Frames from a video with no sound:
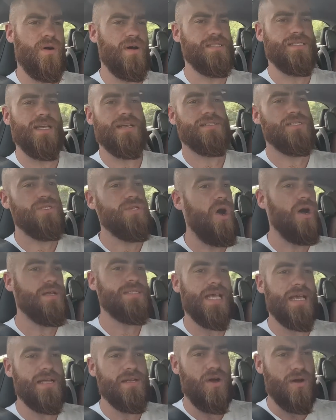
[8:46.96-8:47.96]
It does not
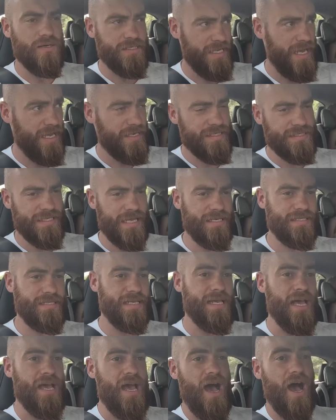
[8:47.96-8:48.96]
take long to get to
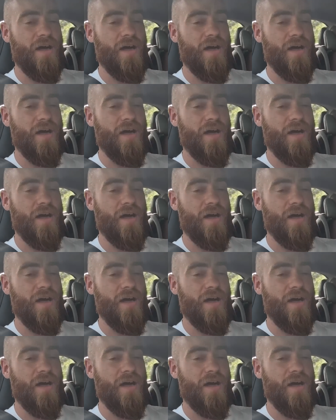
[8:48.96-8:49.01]
60.